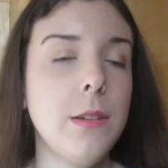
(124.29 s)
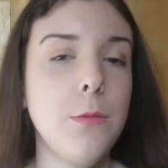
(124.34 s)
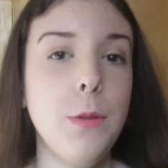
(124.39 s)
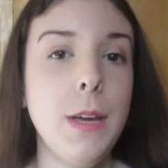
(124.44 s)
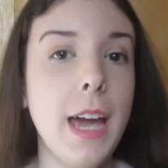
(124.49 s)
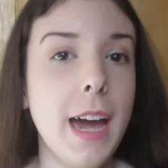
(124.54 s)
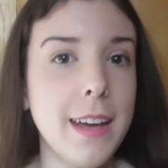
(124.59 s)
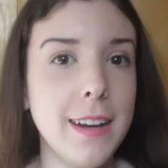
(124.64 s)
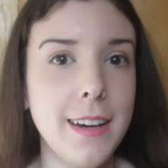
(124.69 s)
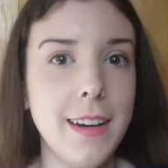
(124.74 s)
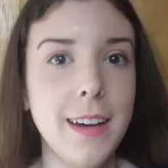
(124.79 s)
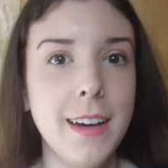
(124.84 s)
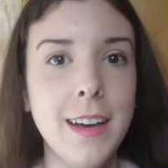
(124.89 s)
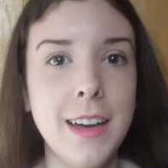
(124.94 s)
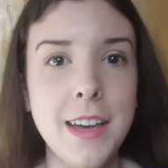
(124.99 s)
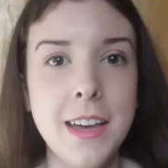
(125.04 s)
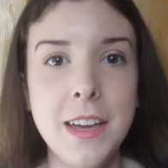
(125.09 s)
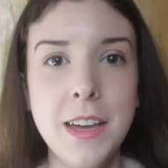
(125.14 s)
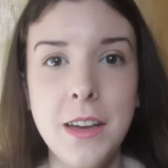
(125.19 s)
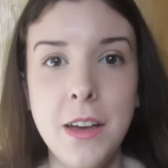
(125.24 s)
Like, we had a
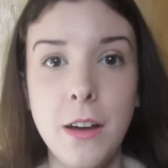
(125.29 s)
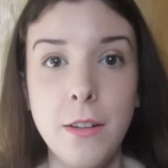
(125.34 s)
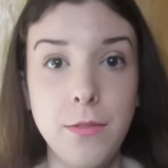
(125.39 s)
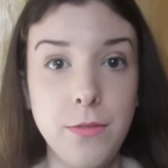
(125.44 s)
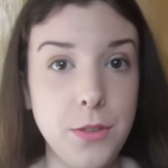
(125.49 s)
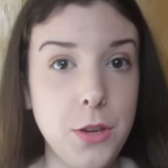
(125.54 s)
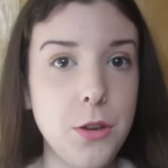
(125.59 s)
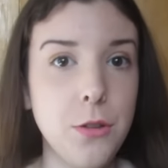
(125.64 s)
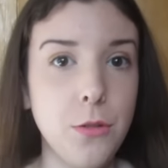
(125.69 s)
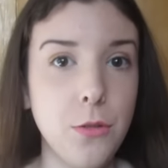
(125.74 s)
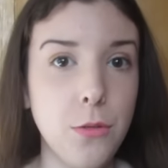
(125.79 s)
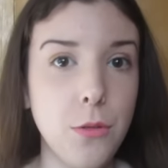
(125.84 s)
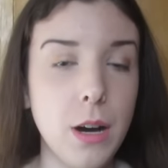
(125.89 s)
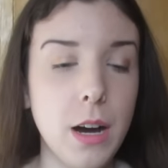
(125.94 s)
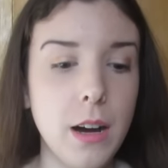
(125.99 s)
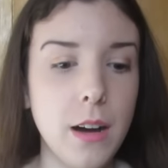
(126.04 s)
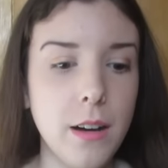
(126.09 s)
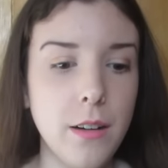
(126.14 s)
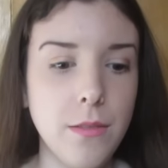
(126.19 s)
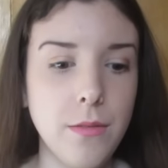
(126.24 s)
view
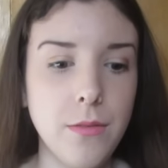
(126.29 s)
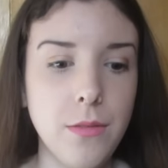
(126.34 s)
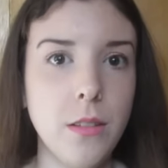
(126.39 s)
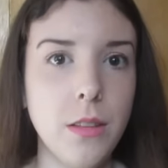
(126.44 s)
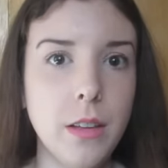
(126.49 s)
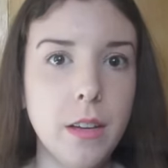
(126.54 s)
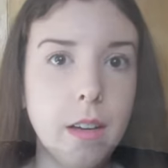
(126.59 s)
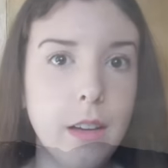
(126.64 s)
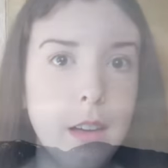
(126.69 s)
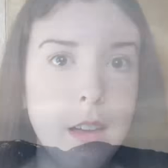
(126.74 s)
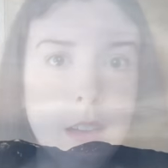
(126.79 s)
of the